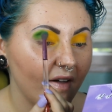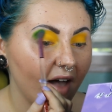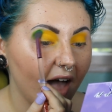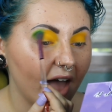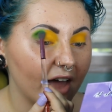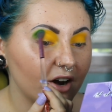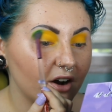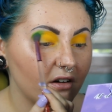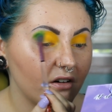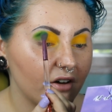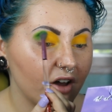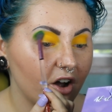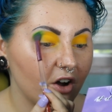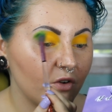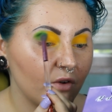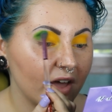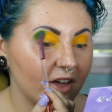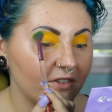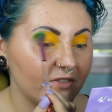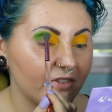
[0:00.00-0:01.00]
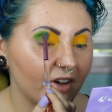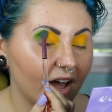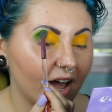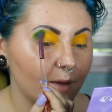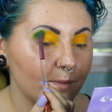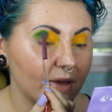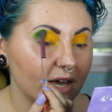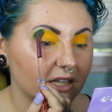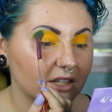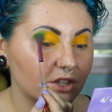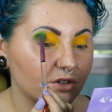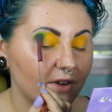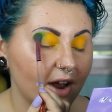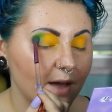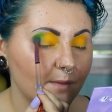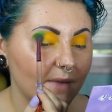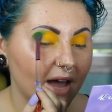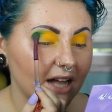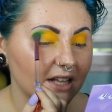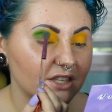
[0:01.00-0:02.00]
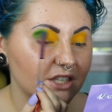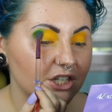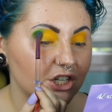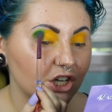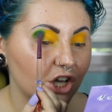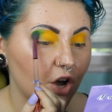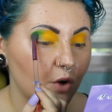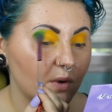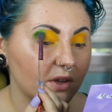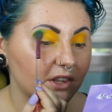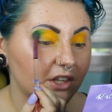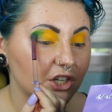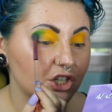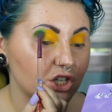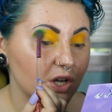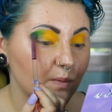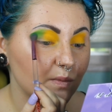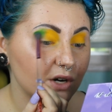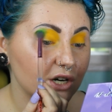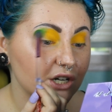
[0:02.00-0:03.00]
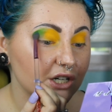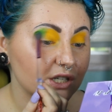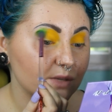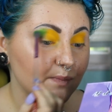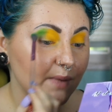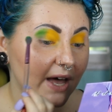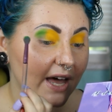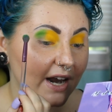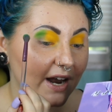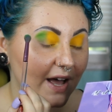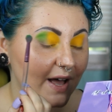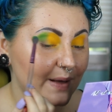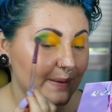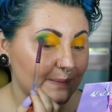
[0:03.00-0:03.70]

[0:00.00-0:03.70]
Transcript: I don't know if I picked the right mattes to go with the shimmers, but